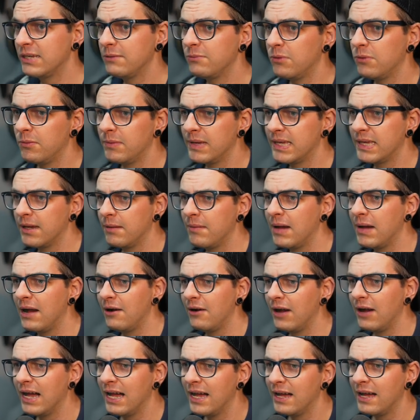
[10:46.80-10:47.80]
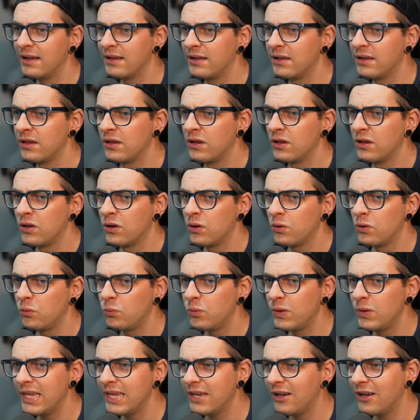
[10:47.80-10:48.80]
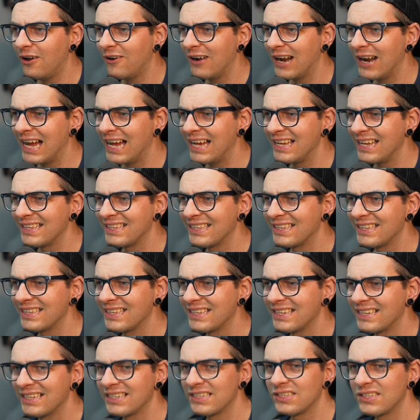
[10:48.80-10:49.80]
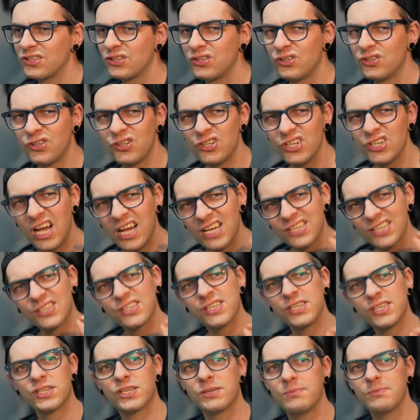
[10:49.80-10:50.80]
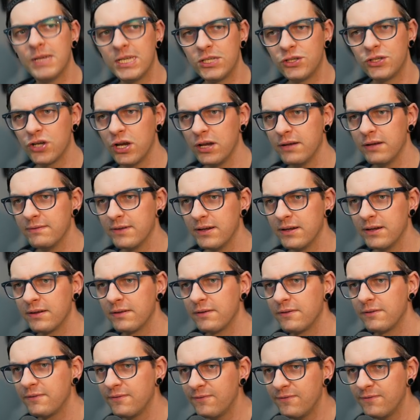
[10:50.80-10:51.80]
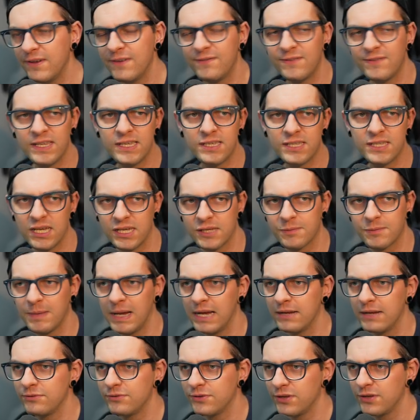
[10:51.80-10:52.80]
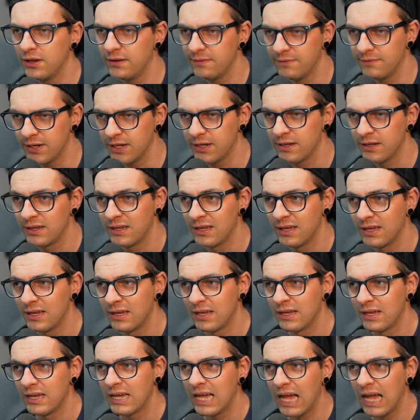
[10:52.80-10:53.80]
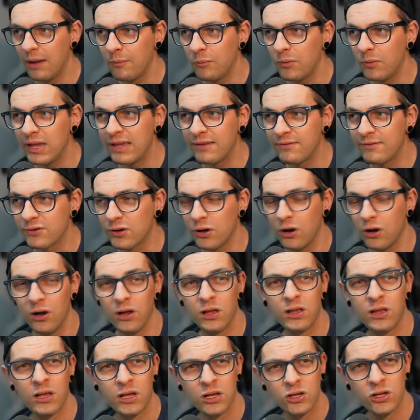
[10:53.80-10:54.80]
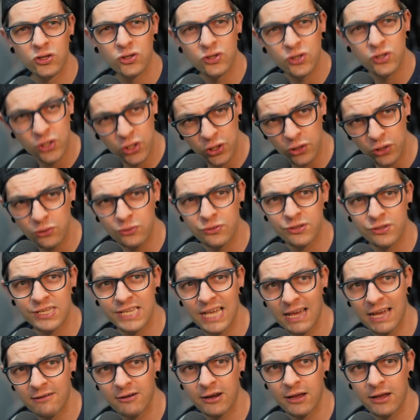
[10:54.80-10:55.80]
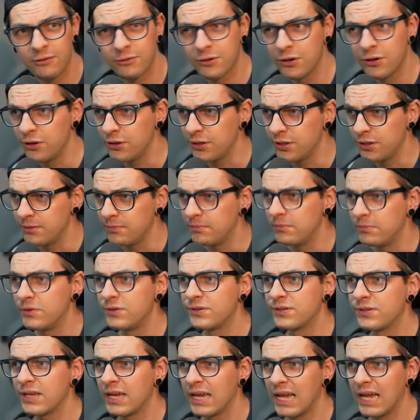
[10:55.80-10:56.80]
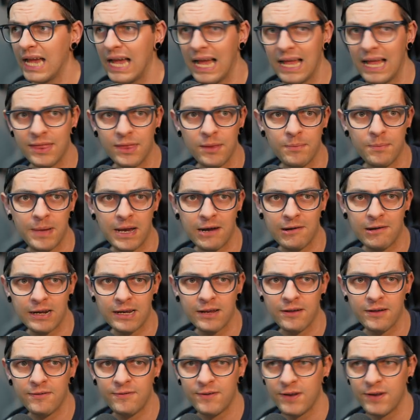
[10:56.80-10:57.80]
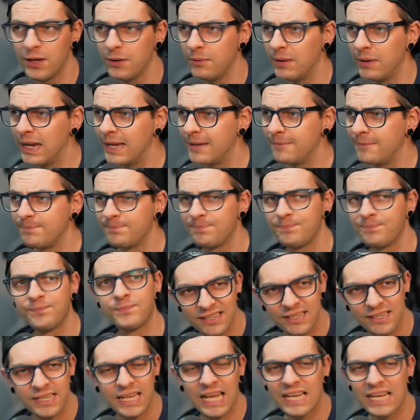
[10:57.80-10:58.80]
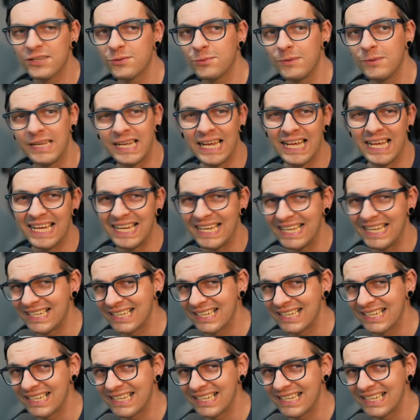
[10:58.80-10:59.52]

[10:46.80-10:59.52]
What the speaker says: what we come out at. We are at just a smidge over, £56 over, and we have got 2 stereo columns and the Behringer Flow 8. Yes, we need